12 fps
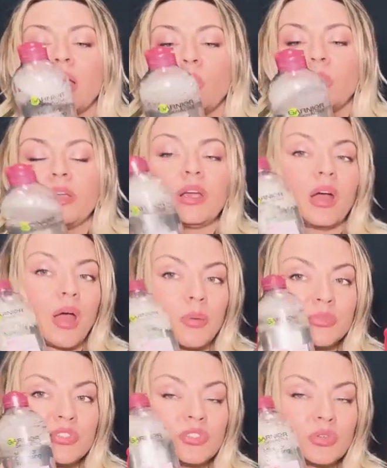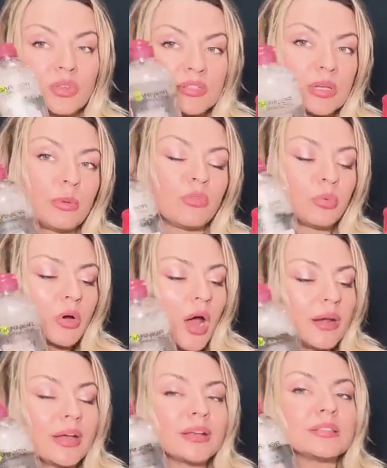when it comes to this type of
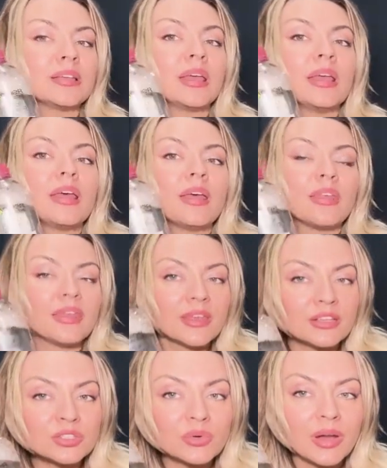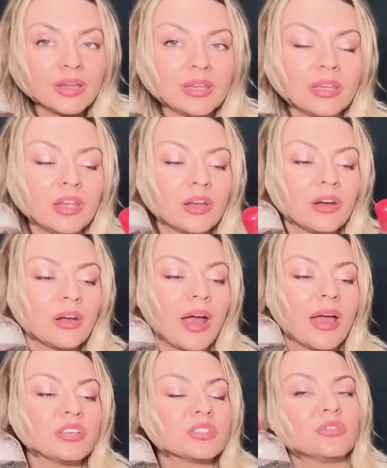product. This right here,
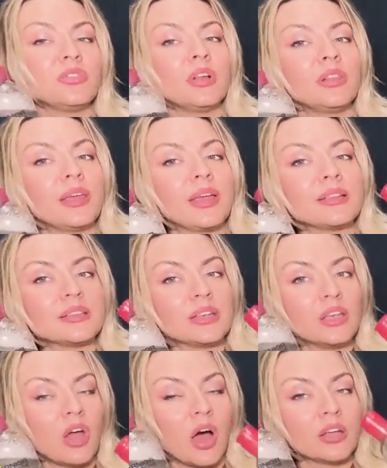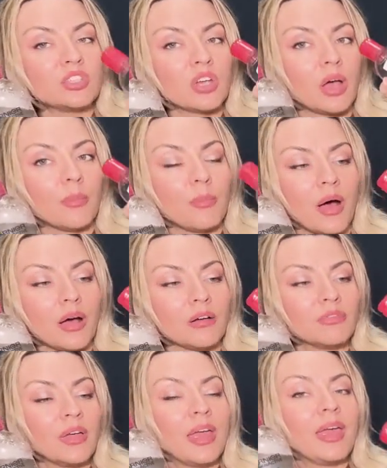I just feel like it's a notch
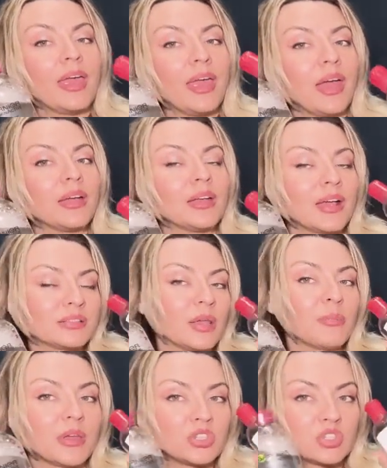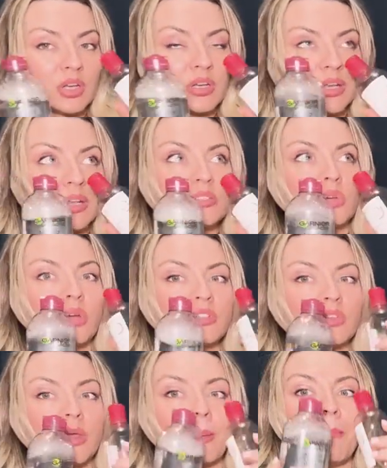above. And as I mentioned, it is going
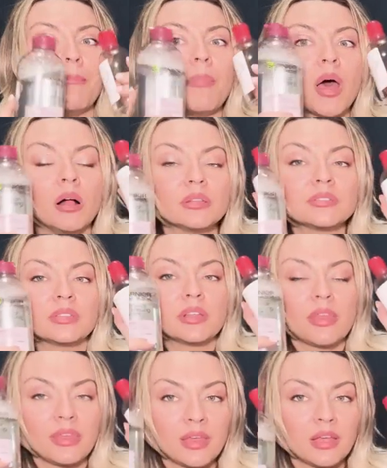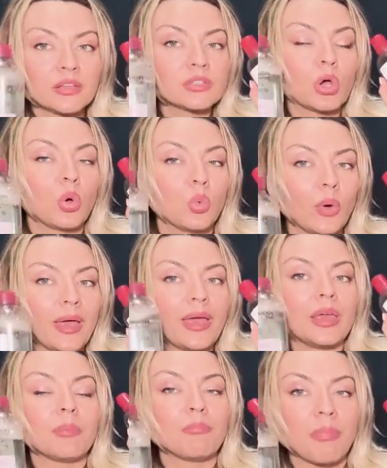to like melt things
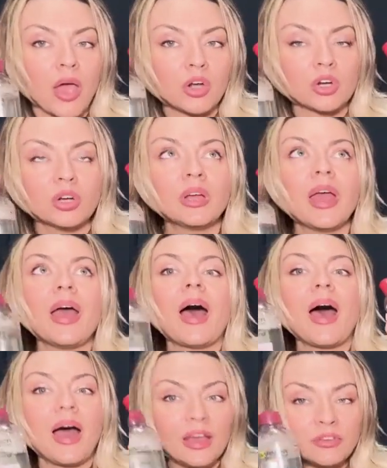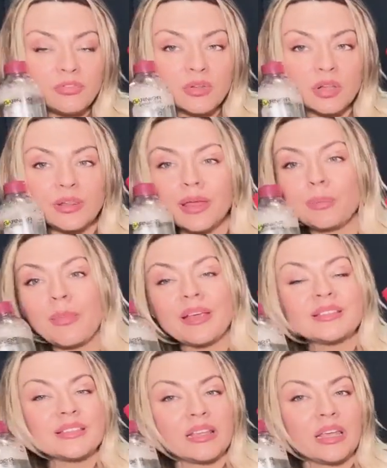away better. I feel like my
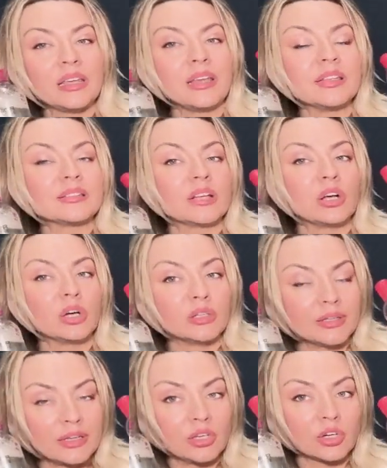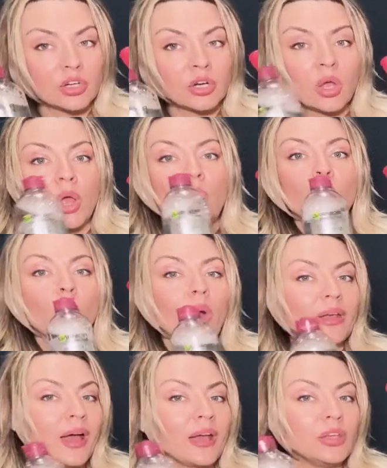skin is cleaner
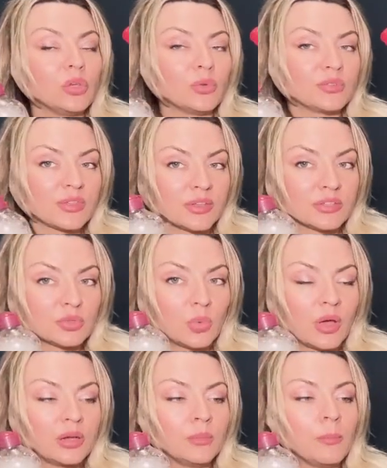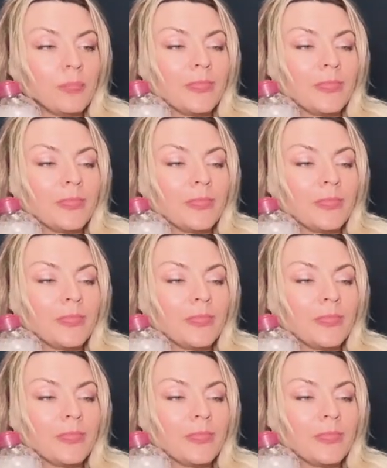when I use this one,